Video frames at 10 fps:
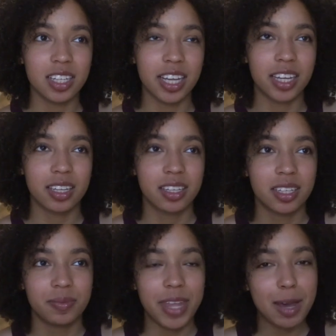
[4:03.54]
like
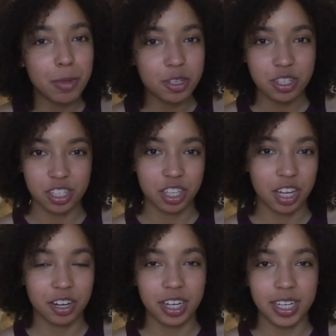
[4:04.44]
at most just
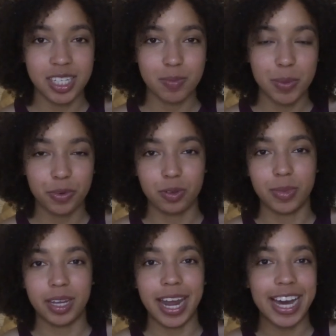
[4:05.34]
curious, and people
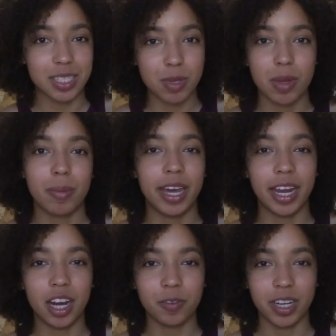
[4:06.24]
might ask me about my
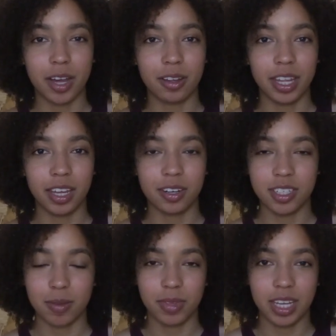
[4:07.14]
hair every now and then or
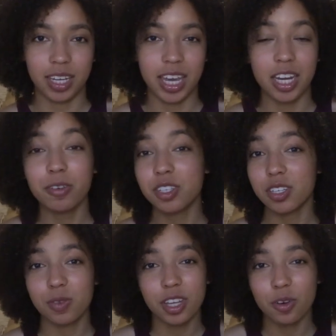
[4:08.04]
something, and it was
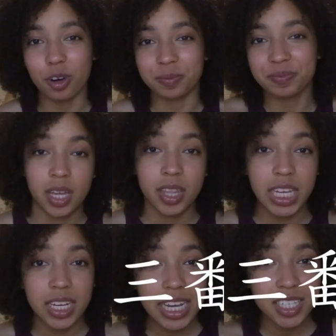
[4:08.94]
just really cool.
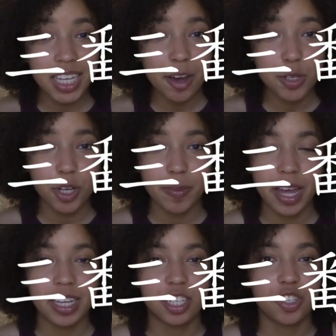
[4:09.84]
The next thing I was worried
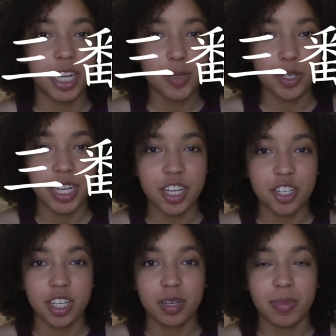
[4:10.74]
about is
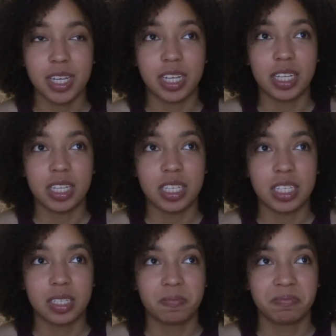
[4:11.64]
transportation,
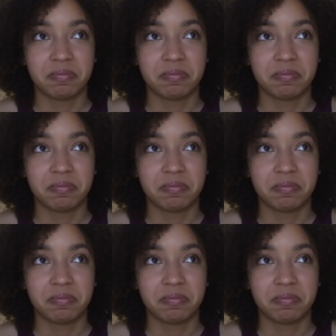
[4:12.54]
because